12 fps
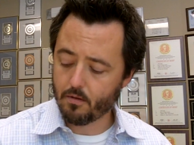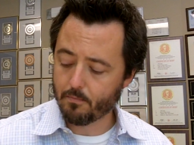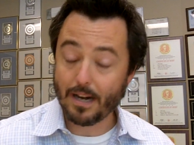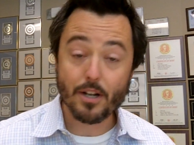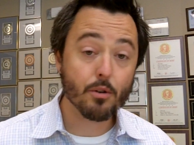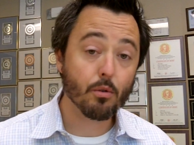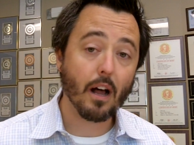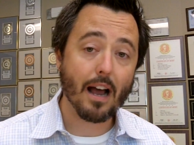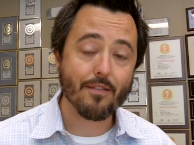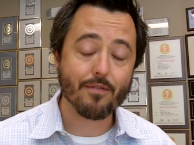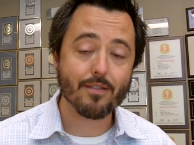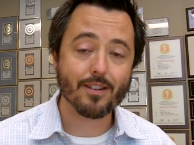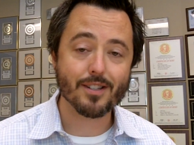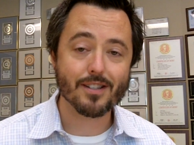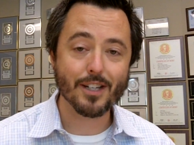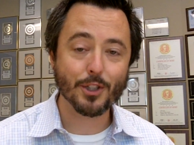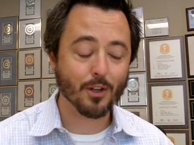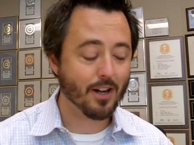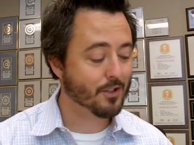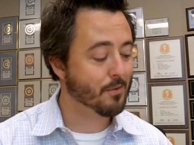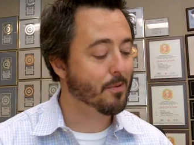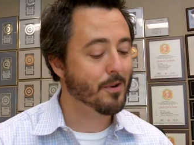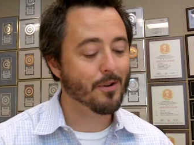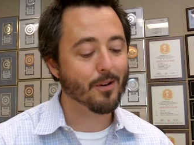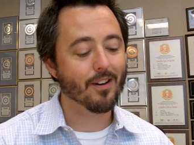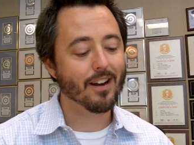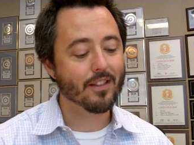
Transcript: my new life as a t-shirt entrepreneur.